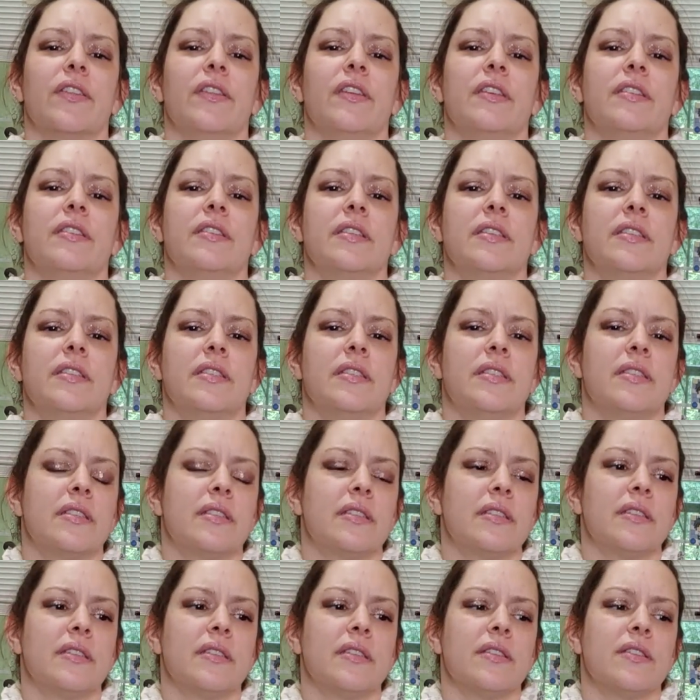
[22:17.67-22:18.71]
This
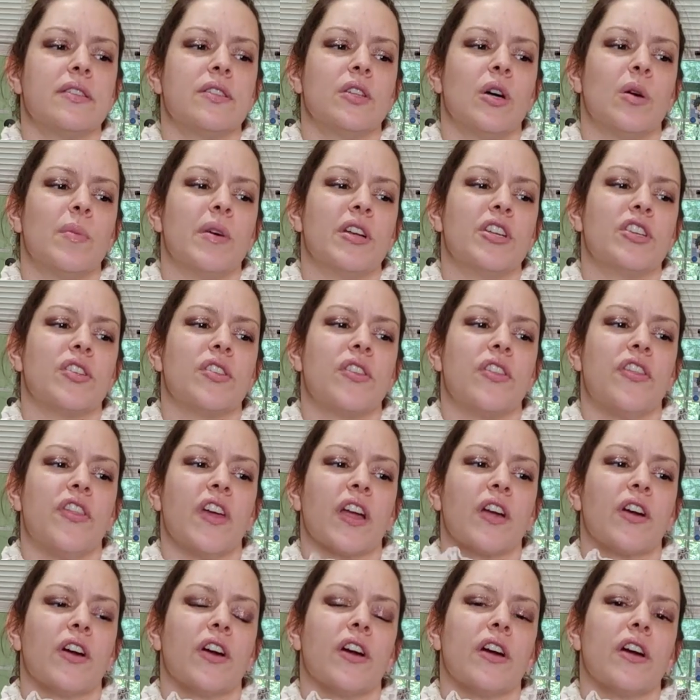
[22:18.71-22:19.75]
is so much
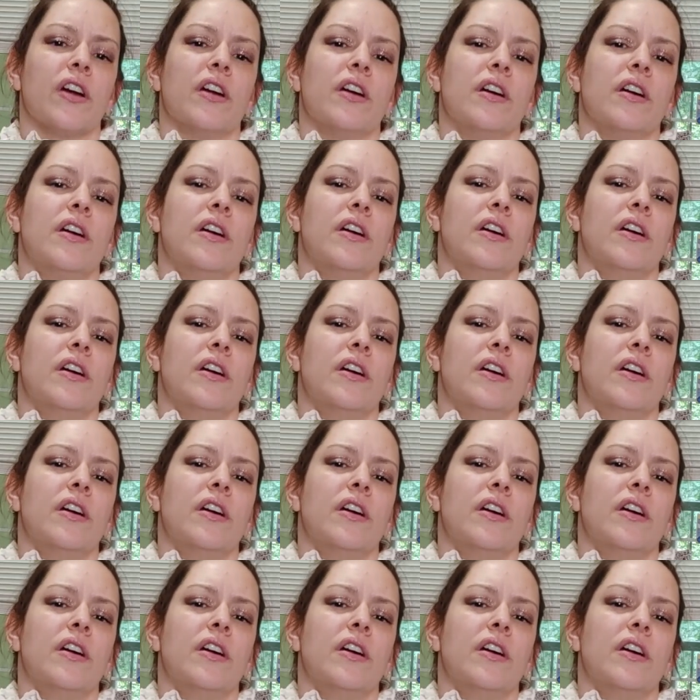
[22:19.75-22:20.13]
thicker.